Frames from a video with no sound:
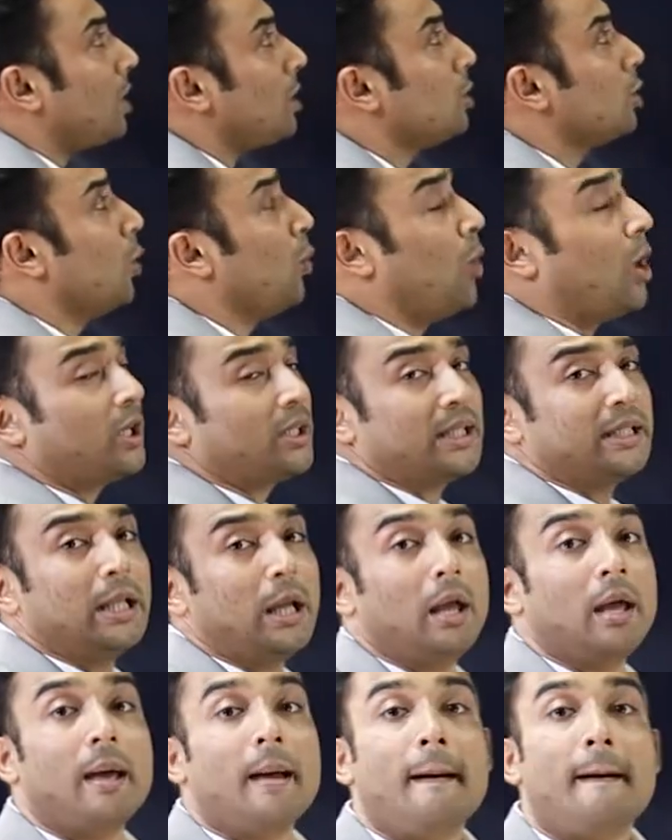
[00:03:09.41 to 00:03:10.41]
So what are
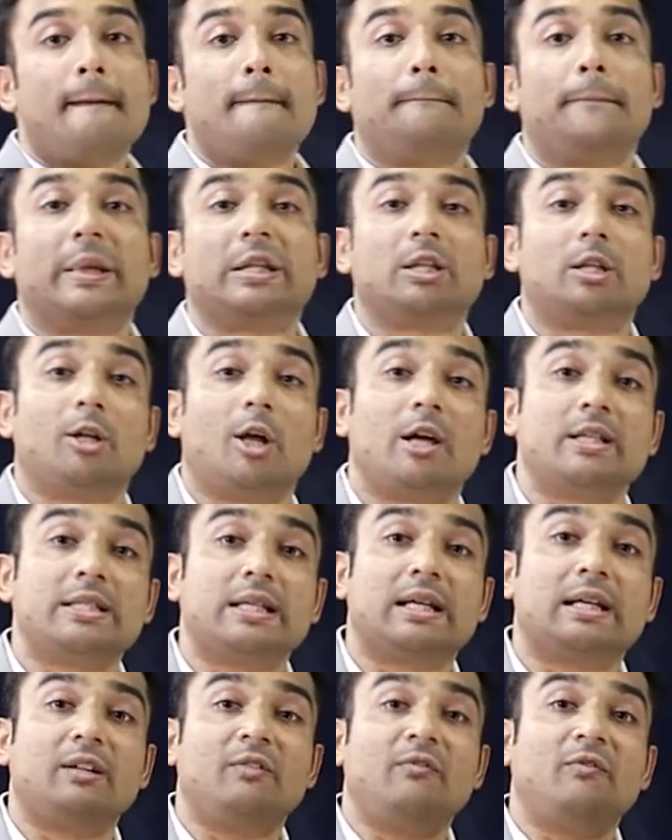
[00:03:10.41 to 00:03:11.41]
the
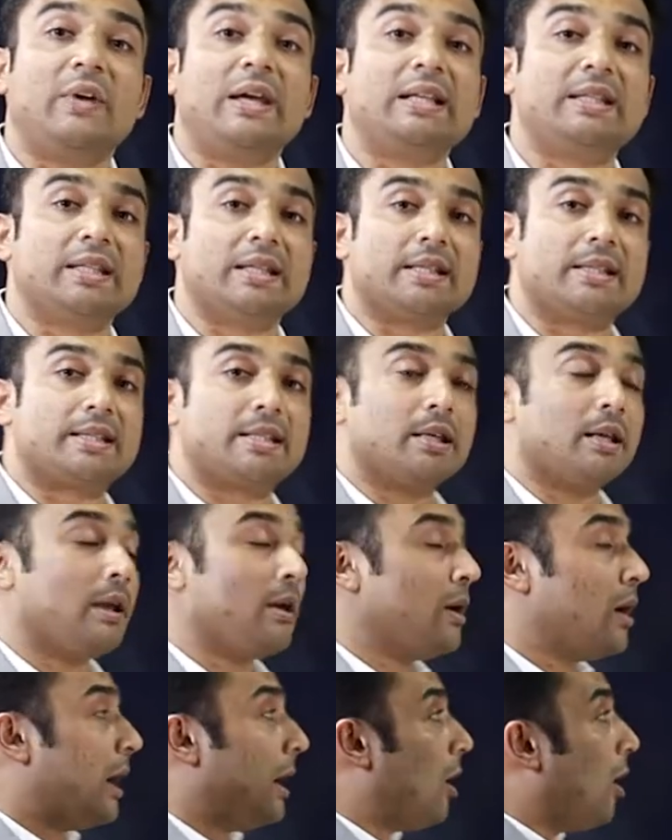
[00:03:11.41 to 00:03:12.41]
pathological features
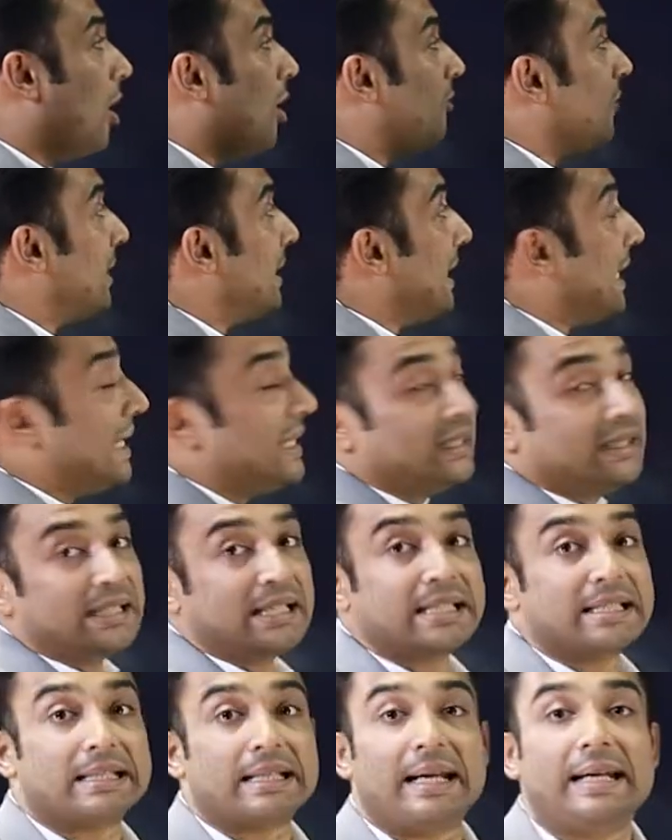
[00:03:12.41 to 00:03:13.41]
of an
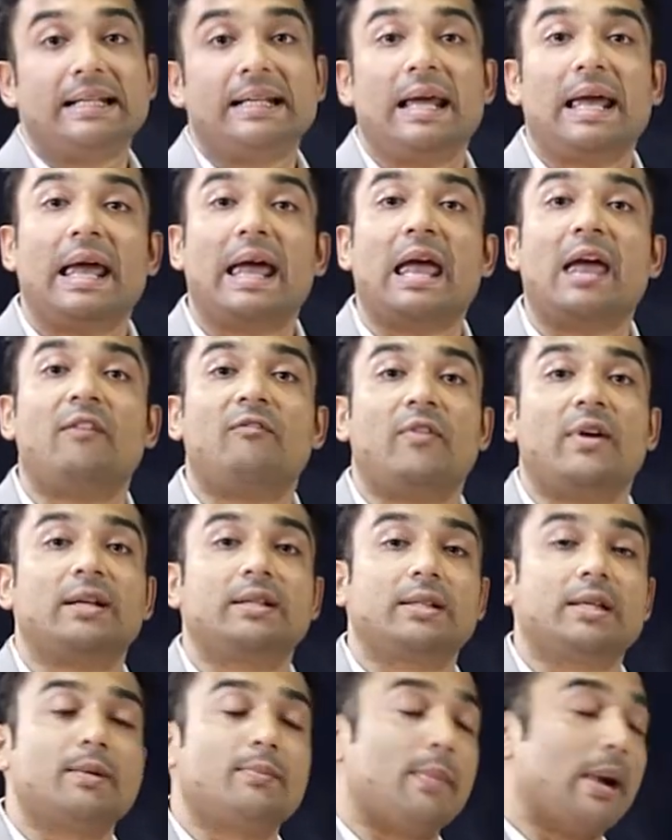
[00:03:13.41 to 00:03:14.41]
intestine
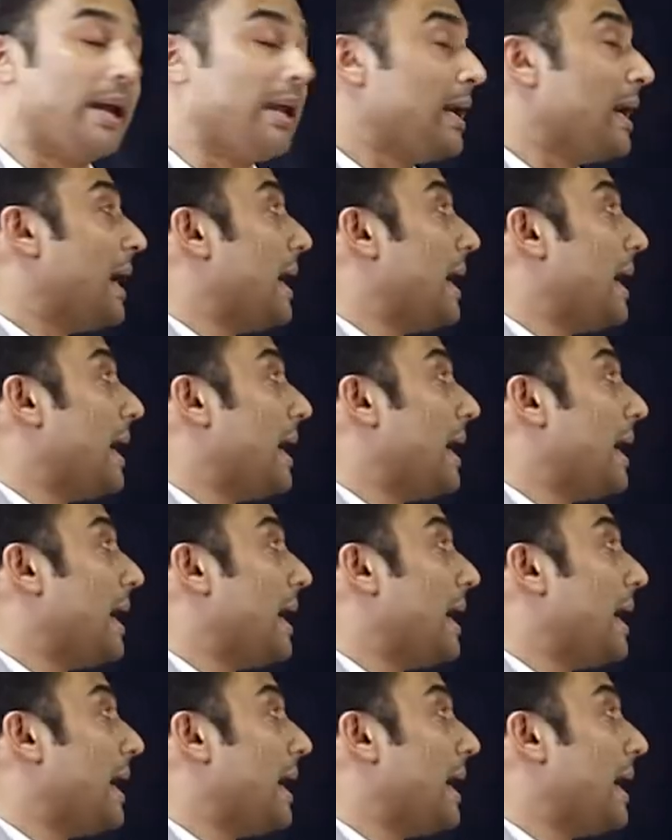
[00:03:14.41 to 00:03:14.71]
affected by